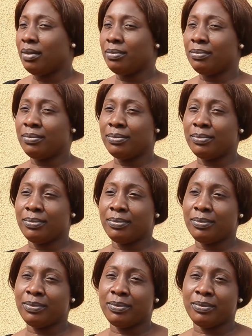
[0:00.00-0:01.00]

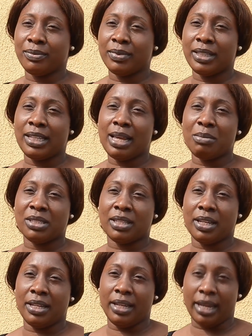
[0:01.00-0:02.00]
Mm, let me
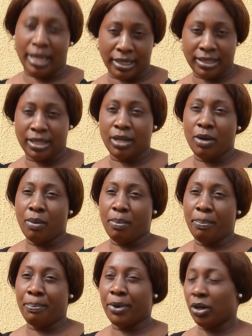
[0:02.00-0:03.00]
say yes,
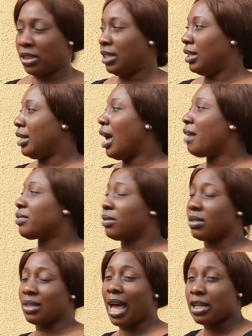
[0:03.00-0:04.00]
but they have to
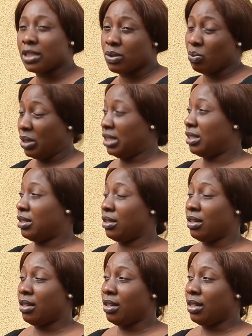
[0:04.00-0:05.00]
start with
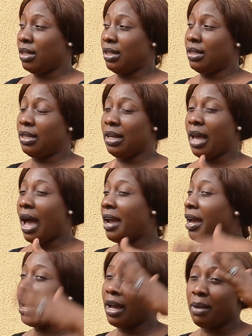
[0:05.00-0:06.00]
the high,
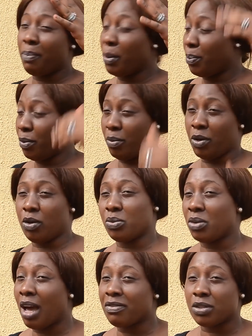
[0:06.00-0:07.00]
high people, because we
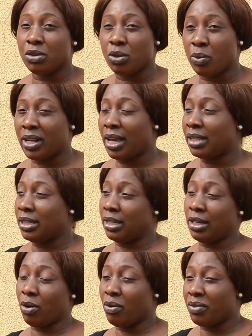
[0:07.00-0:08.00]
have to know whether the
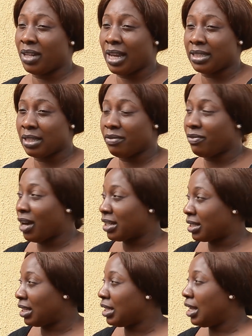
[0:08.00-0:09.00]
COVID nineteen
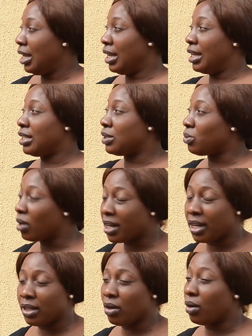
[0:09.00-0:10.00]
vaccine is
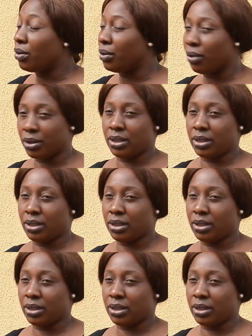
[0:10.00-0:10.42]
working or not.